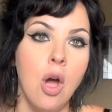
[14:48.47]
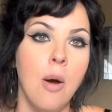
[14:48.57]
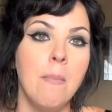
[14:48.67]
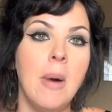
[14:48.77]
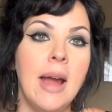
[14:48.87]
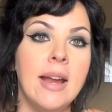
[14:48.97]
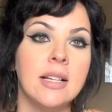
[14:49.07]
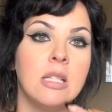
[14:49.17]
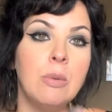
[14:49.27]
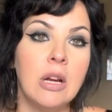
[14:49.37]
my
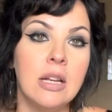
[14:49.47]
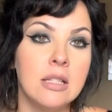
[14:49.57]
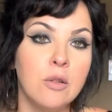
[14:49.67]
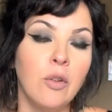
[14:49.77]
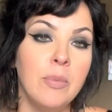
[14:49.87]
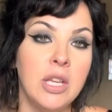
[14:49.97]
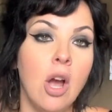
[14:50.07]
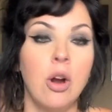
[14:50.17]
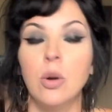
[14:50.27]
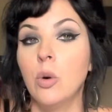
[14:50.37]
experience from the
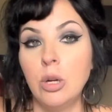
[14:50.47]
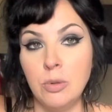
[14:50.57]
artwork